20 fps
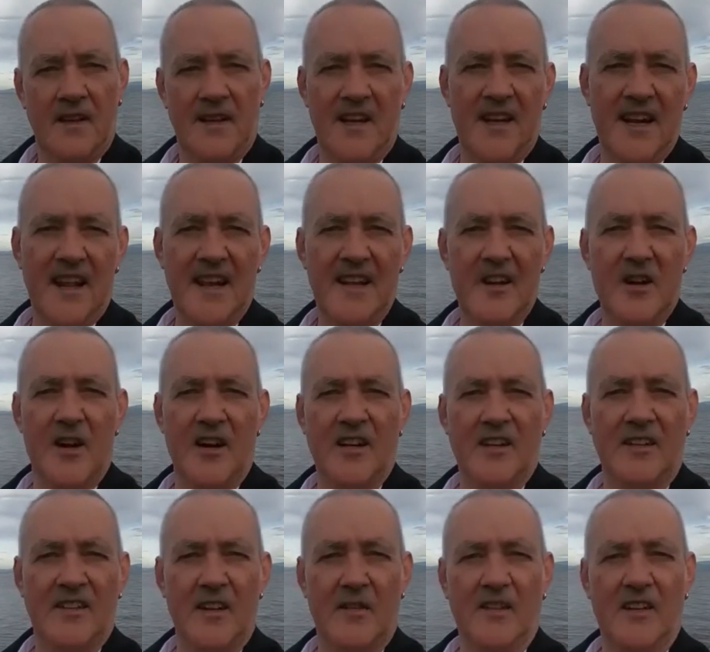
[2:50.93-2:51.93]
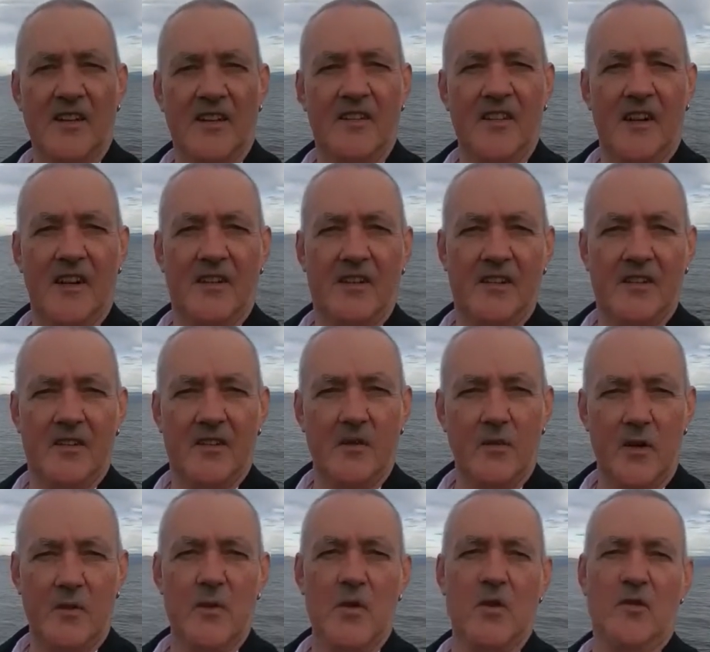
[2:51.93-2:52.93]
In late 1976
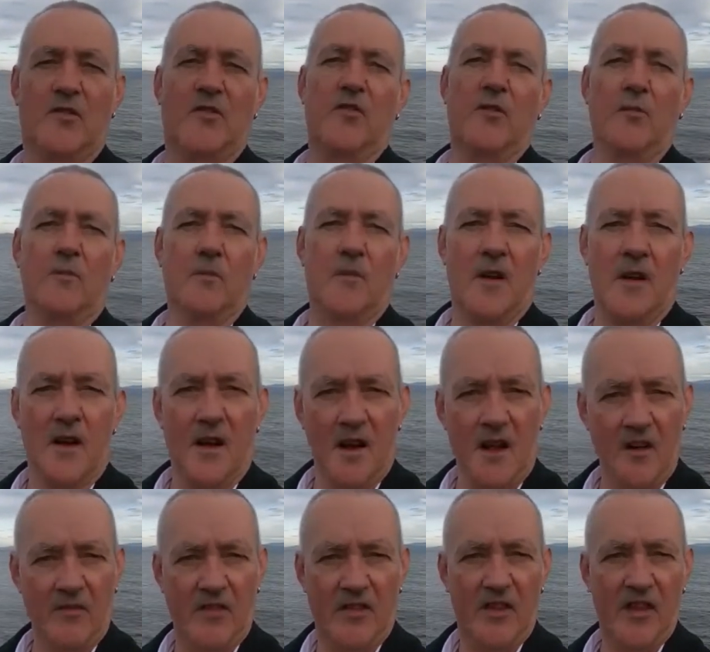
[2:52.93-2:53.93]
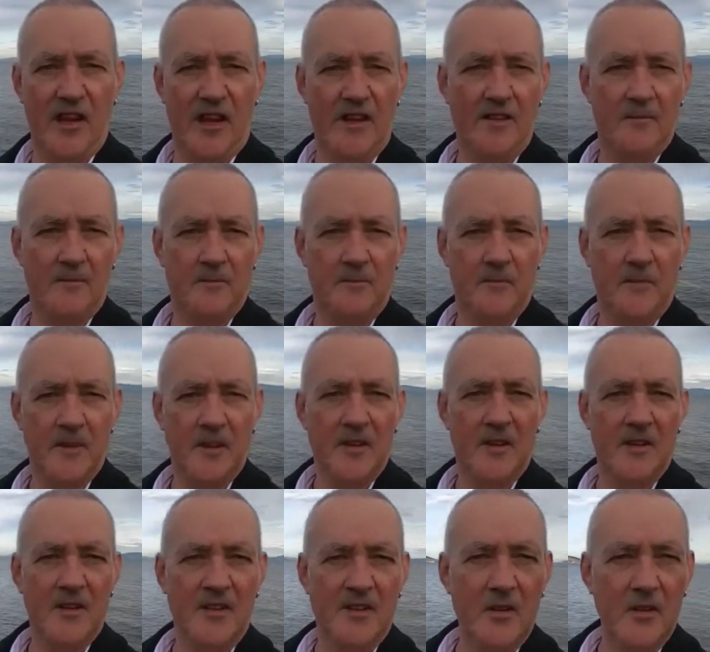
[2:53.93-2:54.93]
we moved from over there
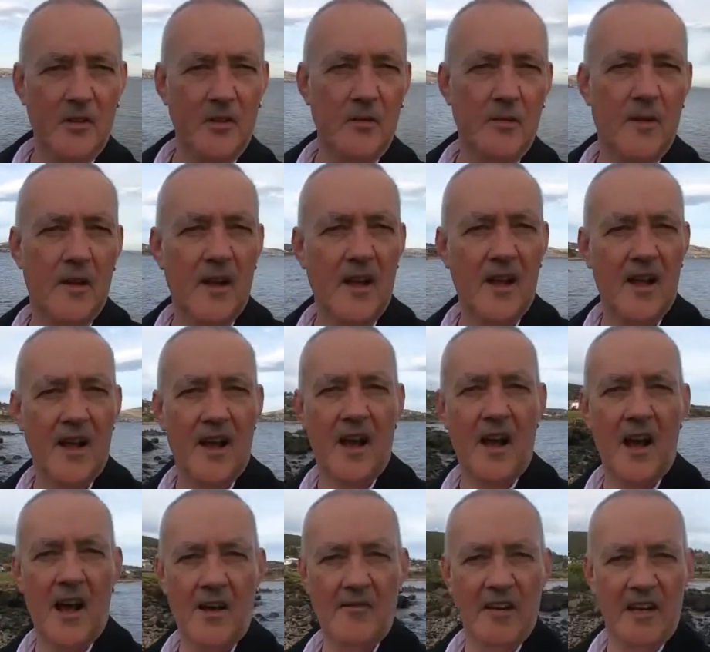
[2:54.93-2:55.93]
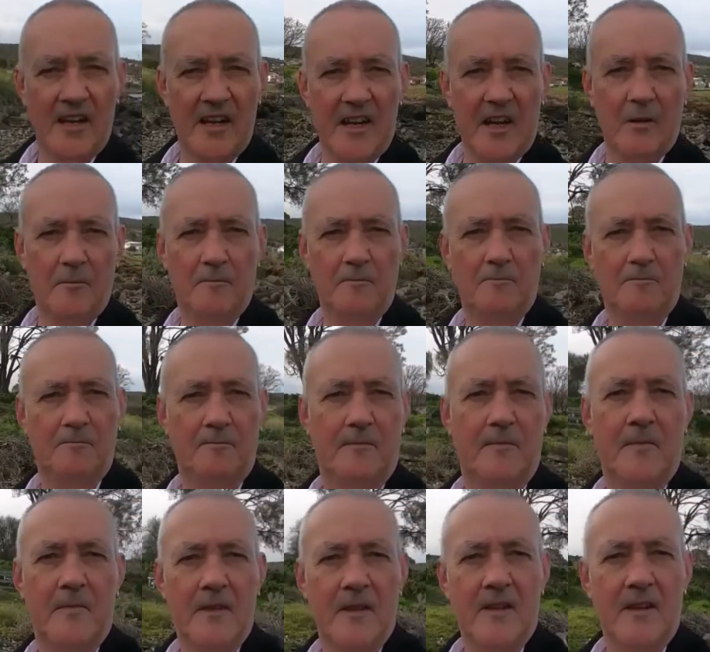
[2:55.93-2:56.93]
to over here
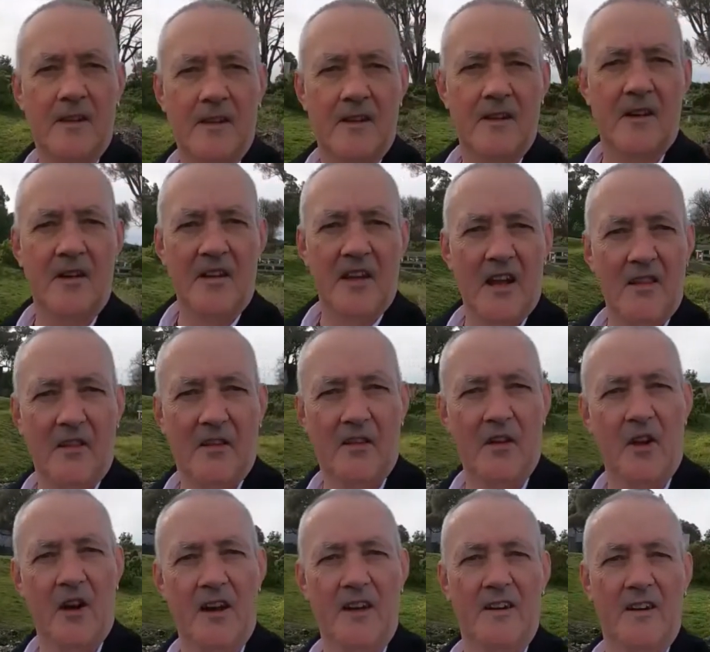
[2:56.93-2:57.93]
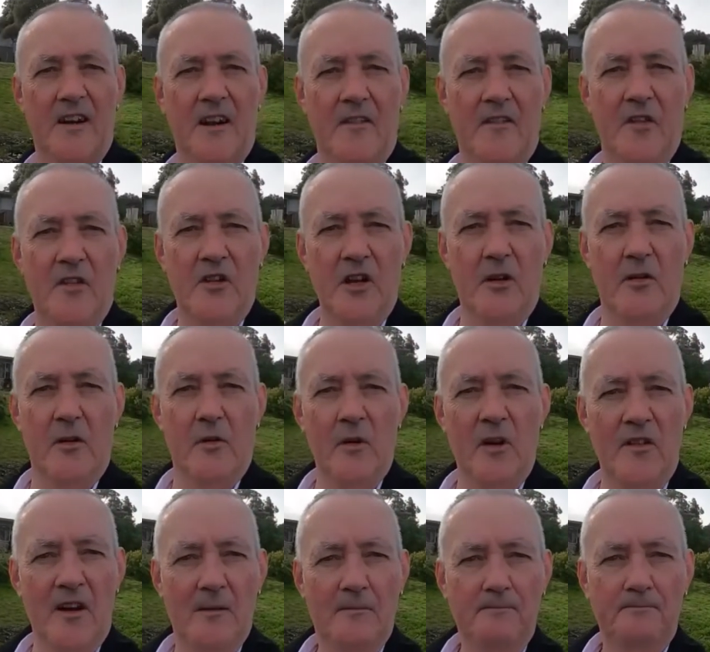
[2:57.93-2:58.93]
on the other side of the Derwent
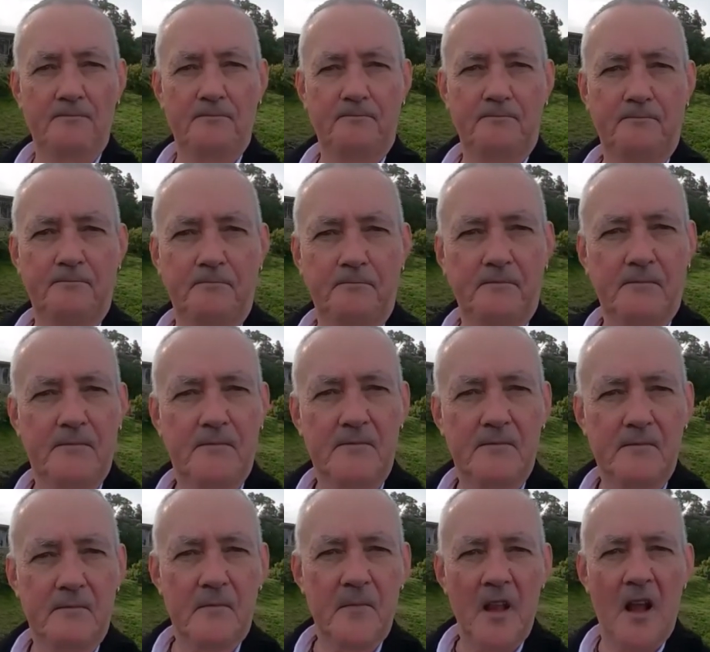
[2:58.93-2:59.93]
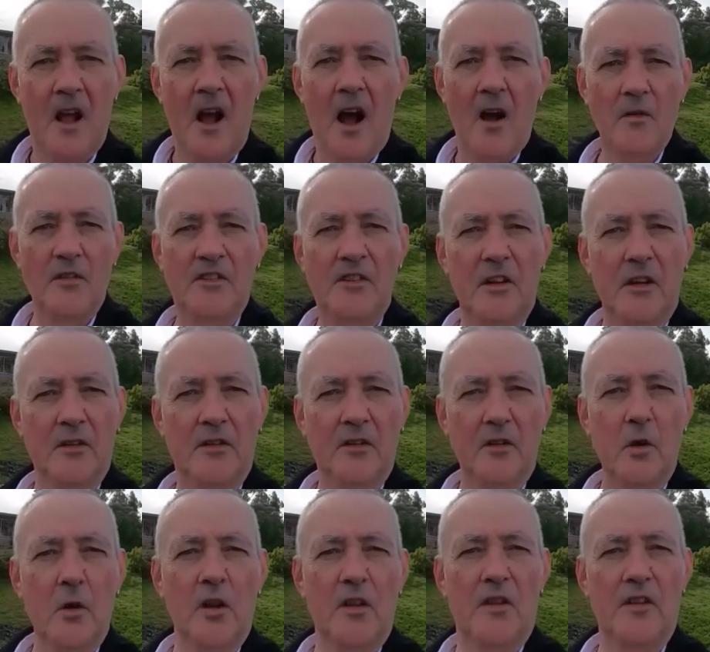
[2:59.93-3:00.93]
River. I was still at
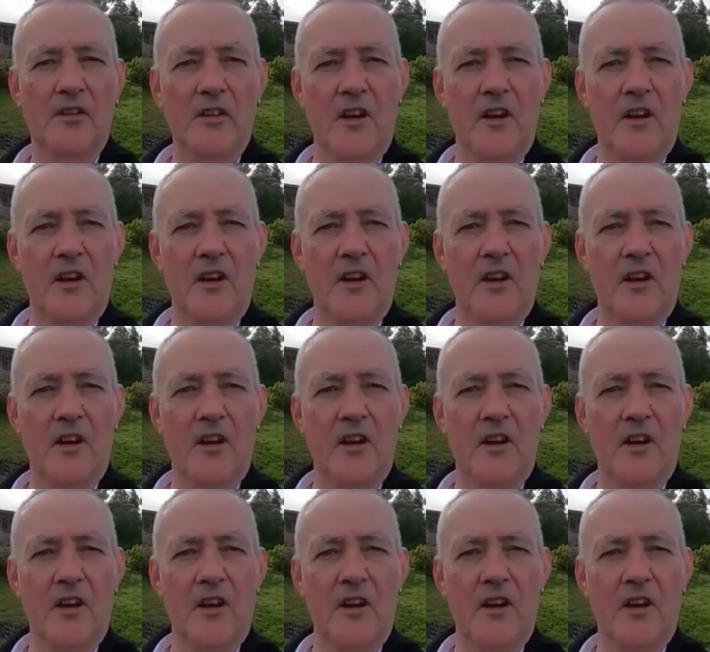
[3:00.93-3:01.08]
school at the